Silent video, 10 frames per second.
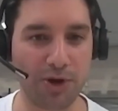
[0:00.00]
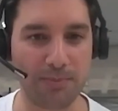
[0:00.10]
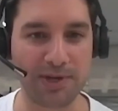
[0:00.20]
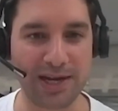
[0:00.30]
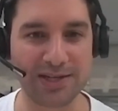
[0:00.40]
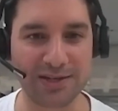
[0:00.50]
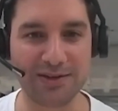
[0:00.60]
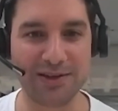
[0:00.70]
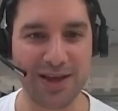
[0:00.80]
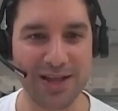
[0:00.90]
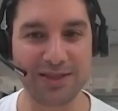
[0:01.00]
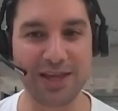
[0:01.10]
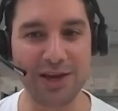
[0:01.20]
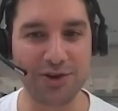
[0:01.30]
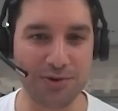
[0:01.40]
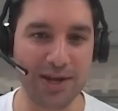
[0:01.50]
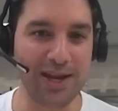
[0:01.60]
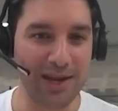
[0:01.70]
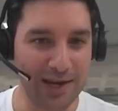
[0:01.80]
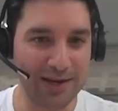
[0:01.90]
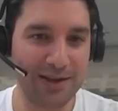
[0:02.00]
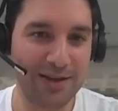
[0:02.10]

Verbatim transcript: computation that you need